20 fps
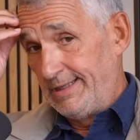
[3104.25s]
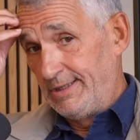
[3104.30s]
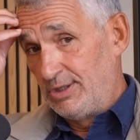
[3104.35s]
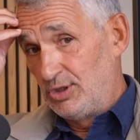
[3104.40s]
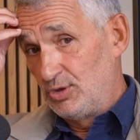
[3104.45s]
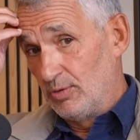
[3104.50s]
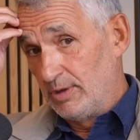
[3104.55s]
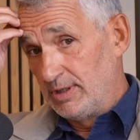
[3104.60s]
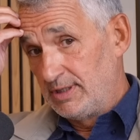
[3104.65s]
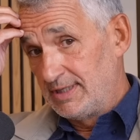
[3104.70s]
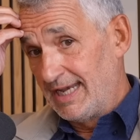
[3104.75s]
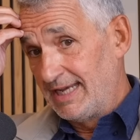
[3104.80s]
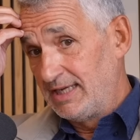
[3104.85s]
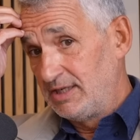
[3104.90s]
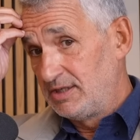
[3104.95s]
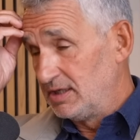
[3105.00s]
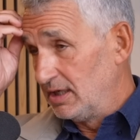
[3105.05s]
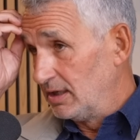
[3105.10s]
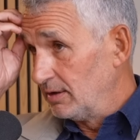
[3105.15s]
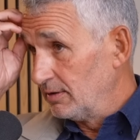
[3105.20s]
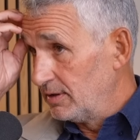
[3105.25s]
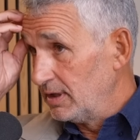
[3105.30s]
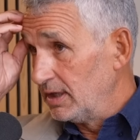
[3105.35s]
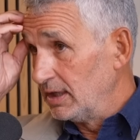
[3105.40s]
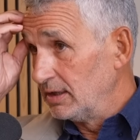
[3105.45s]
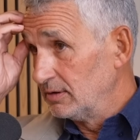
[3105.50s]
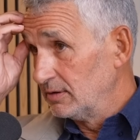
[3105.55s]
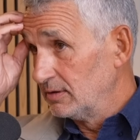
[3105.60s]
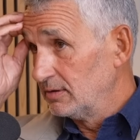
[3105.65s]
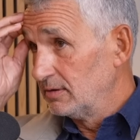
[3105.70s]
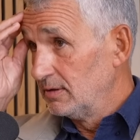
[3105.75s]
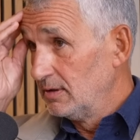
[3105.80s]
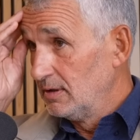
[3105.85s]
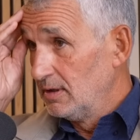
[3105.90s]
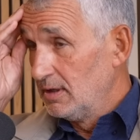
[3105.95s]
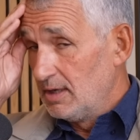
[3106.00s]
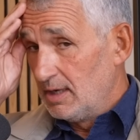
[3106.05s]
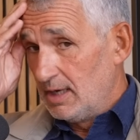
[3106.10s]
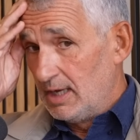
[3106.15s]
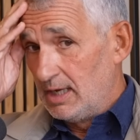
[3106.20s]
enjoy tasting things.
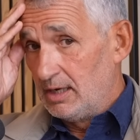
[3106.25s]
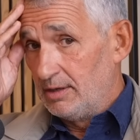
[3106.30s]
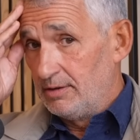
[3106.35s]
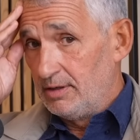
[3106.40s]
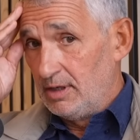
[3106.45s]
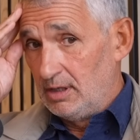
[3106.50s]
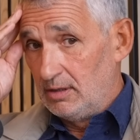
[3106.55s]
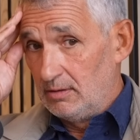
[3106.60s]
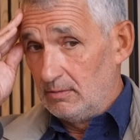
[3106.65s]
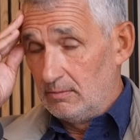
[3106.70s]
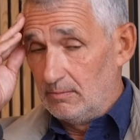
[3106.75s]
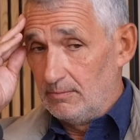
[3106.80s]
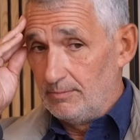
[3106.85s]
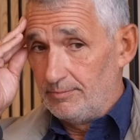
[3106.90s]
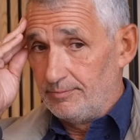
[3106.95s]
And I think